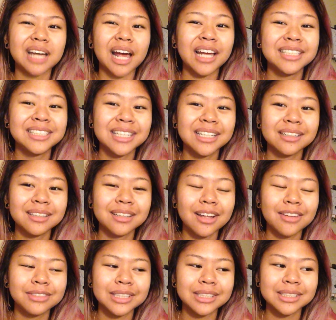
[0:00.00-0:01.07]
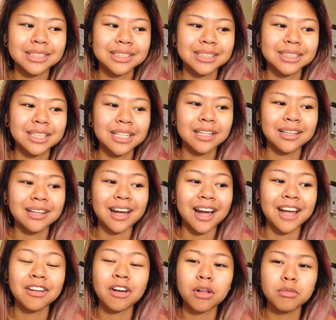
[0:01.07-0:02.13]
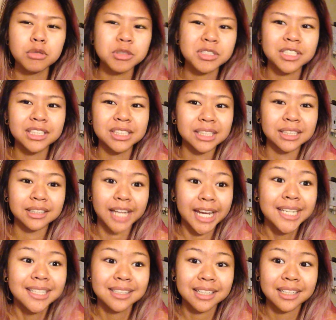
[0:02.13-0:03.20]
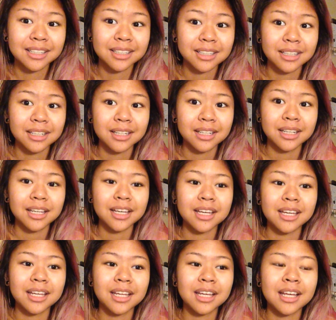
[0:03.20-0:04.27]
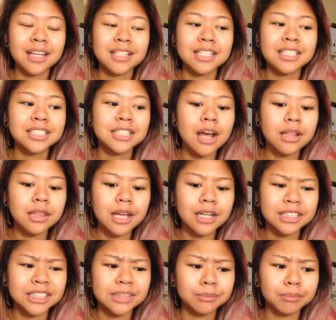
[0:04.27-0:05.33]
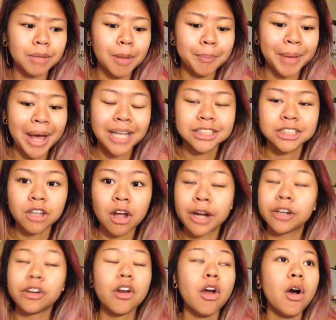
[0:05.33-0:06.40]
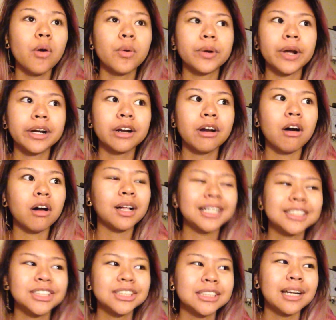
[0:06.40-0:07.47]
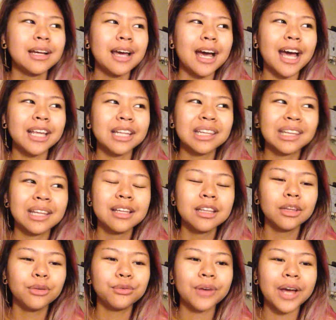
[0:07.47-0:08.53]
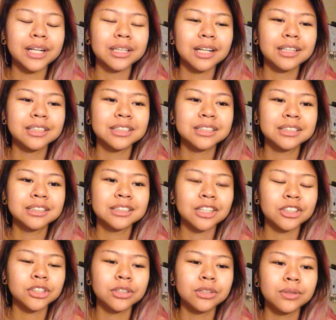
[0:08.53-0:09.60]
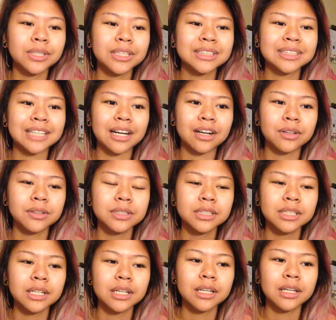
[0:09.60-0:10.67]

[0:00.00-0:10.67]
I didn't love it. I almost didn't like it. And it's not that it's a bad song, no, not at all. I just, I think the fact that it's such a unique sound,